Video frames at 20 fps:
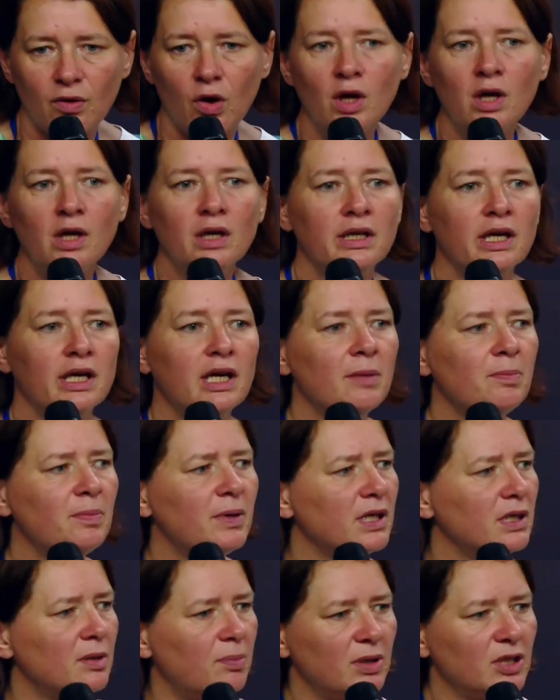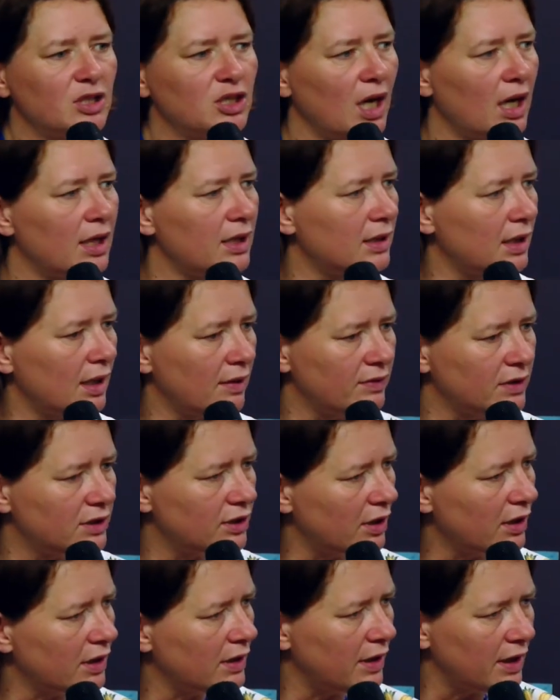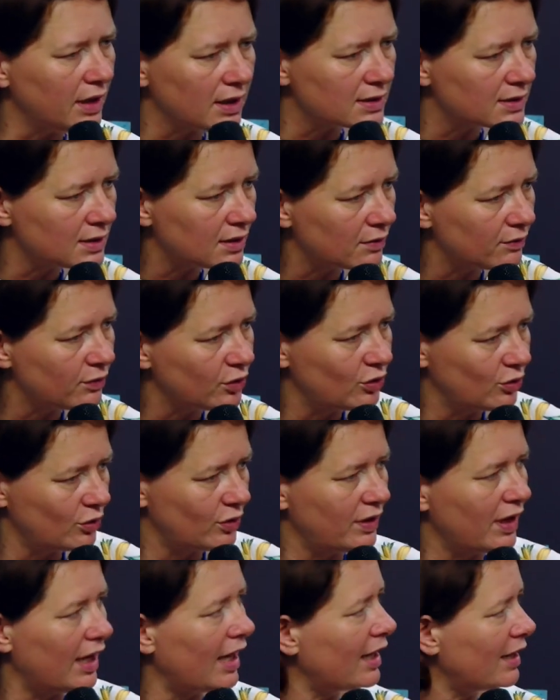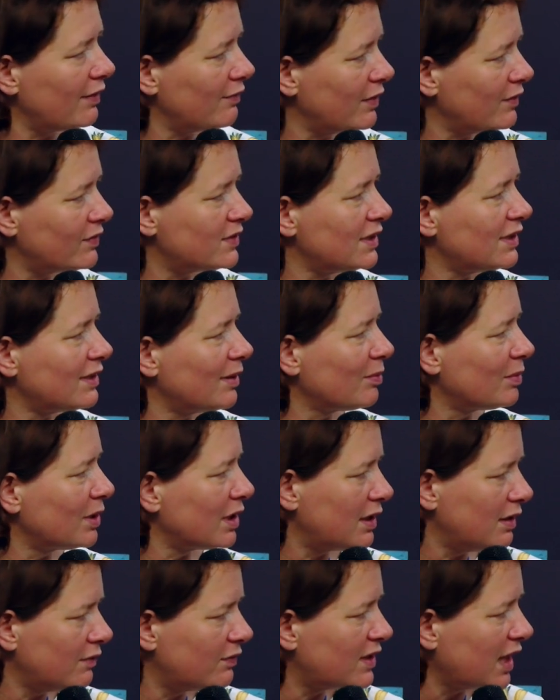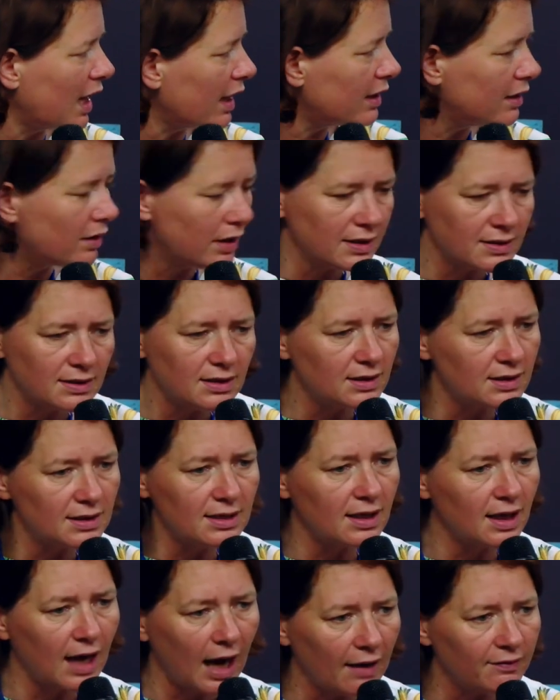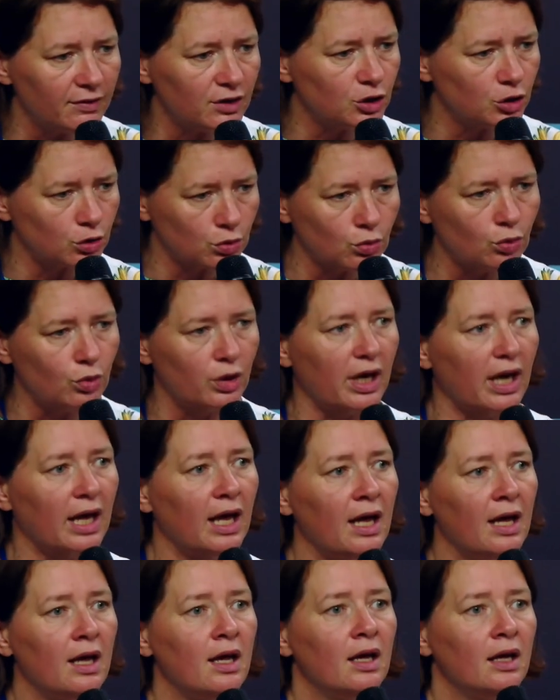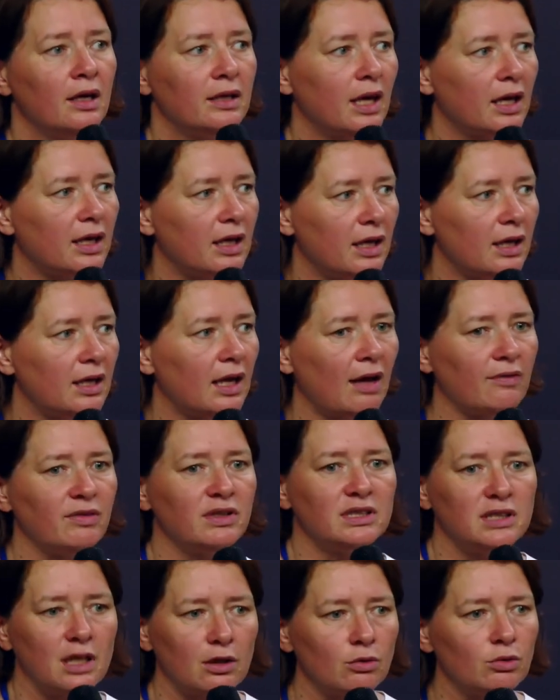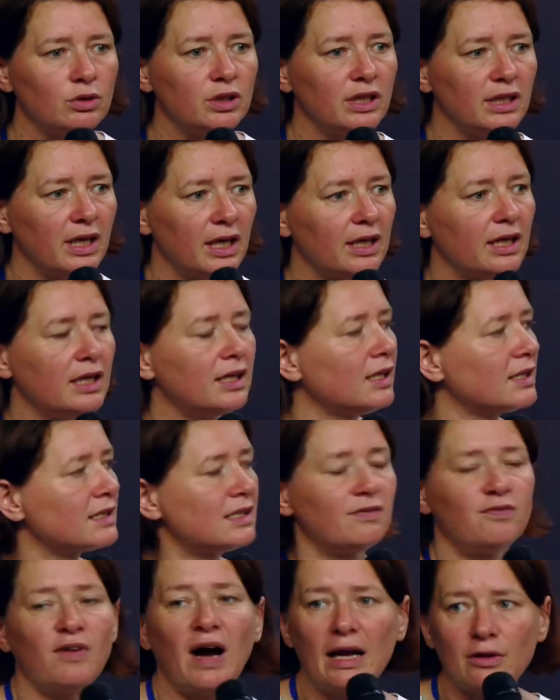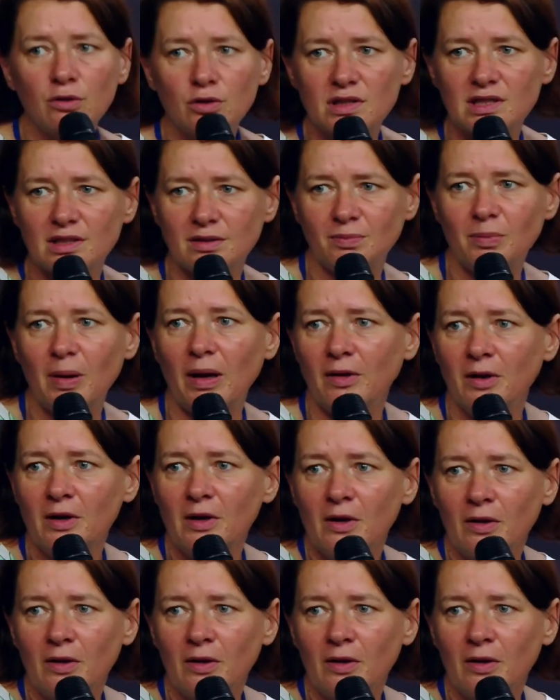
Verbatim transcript: We are talking about Ukrainian government and uh, legislation. There is also the registry of volunteers in the legislation. There are all sorts